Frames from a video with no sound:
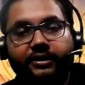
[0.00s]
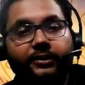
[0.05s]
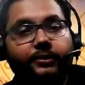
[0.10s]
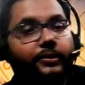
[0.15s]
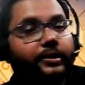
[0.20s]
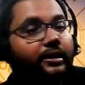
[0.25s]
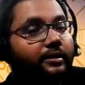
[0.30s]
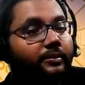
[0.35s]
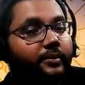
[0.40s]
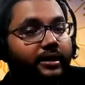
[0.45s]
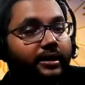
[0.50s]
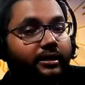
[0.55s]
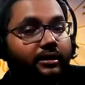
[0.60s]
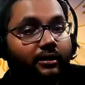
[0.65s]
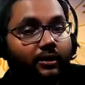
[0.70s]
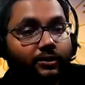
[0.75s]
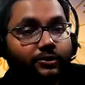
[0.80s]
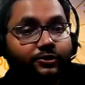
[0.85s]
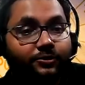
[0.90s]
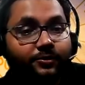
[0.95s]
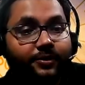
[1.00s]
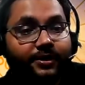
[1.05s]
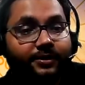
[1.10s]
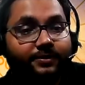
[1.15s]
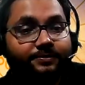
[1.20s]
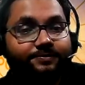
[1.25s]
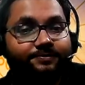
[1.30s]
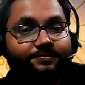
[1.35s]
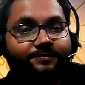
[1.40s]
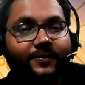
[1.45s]
They really mean a lot to me.
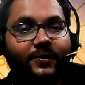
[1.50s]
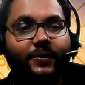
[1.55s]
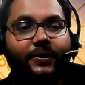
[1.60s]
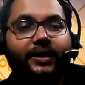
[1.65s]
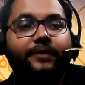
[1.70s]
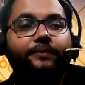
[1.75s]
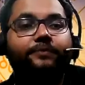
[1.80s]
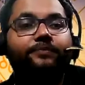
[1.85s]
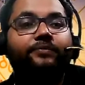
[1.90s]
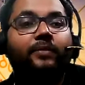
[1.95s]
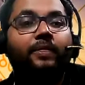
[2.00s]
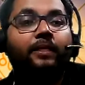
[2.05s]
Okay.